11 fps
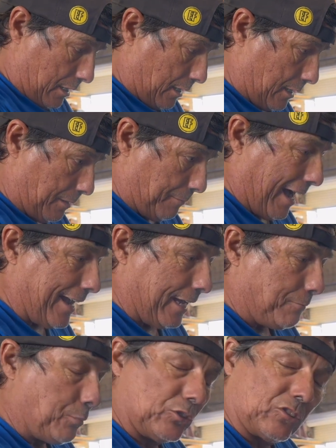I
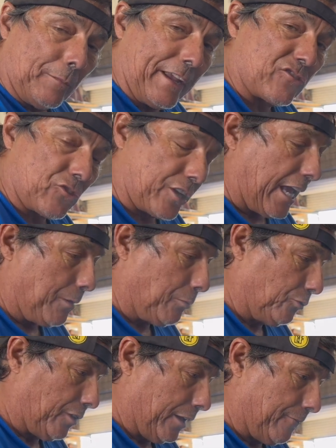had put some extra
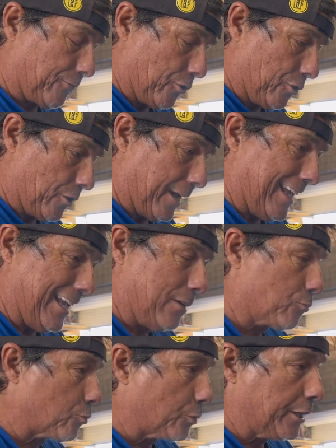cables in for a
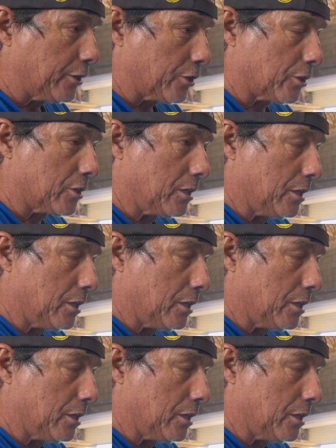rear